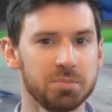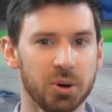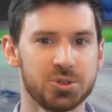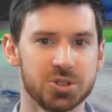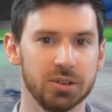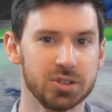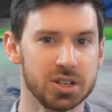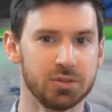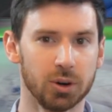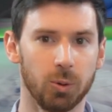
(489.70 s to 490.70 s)
both
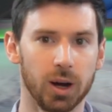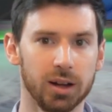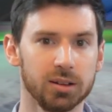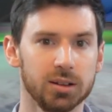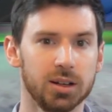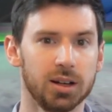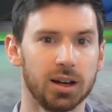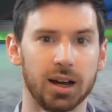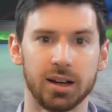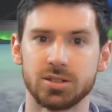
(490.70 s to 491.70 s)
services for a while,
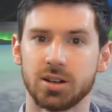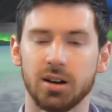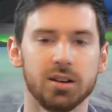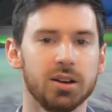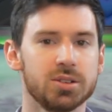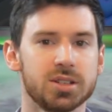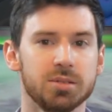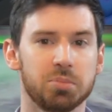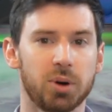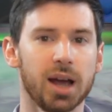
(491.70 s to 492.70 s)
I started
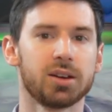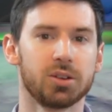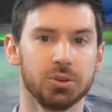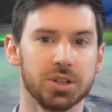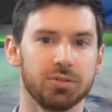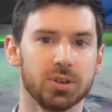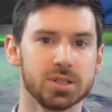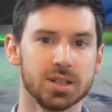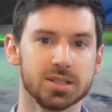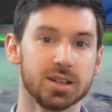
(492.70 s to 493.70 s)
noticing practical differences